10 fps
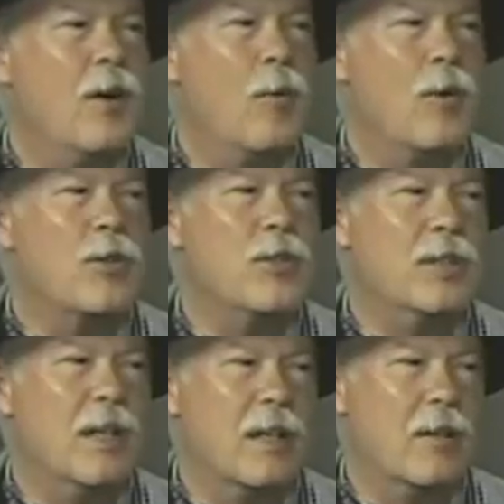where she
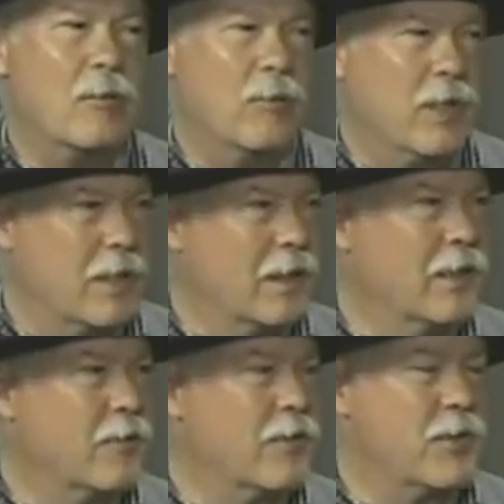got her real
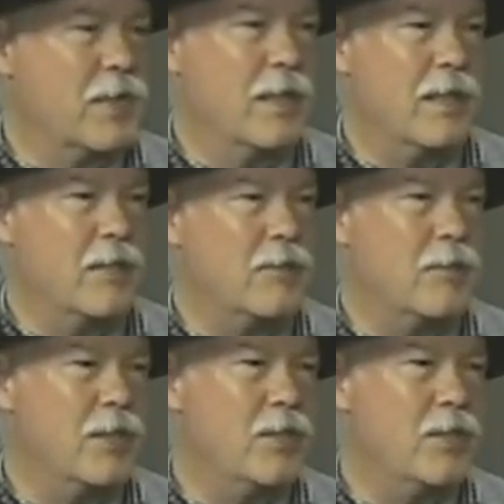interest in history.